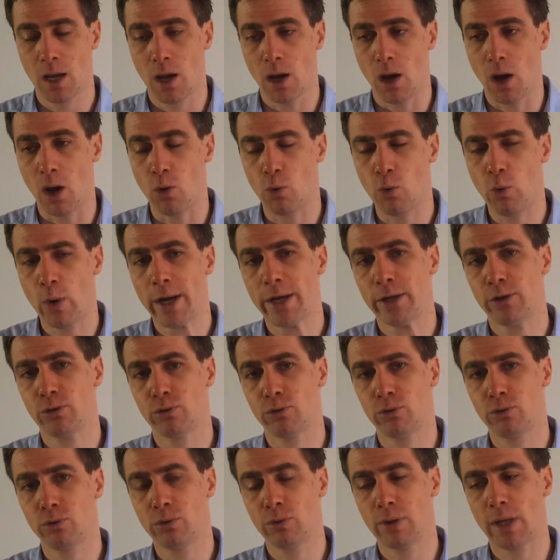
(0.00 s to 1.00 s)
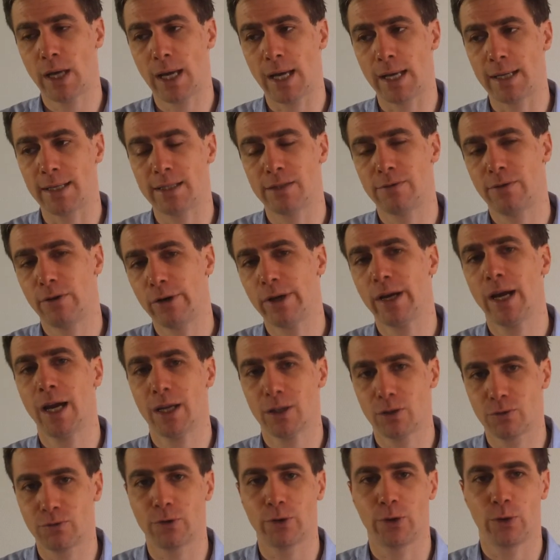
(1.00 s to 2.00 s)
A way to do that, and it's very
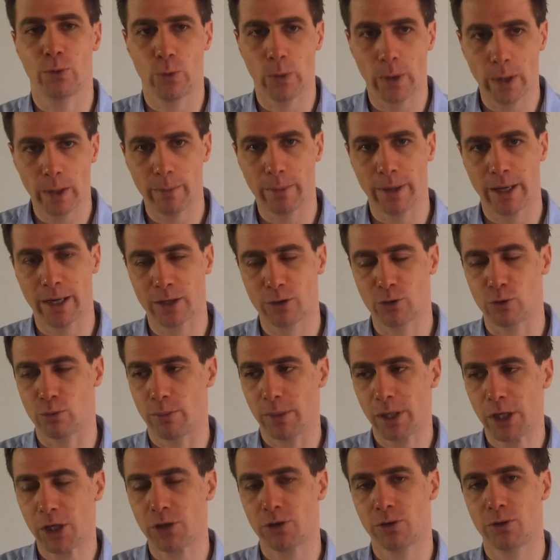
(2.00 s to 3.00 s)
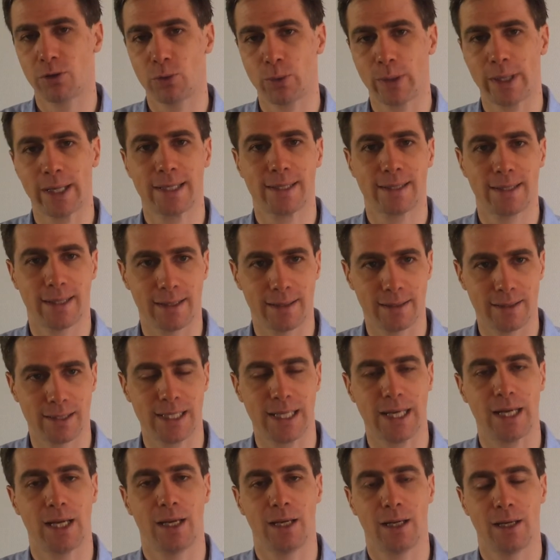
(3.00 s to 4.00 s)
hard for the World Bank to measure to what extent
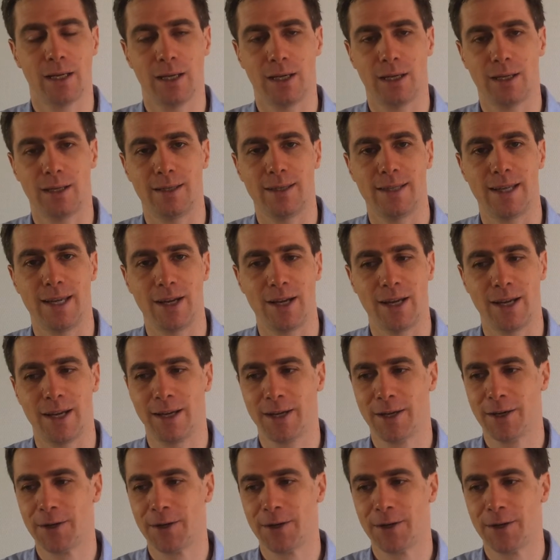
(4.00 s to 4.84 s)
they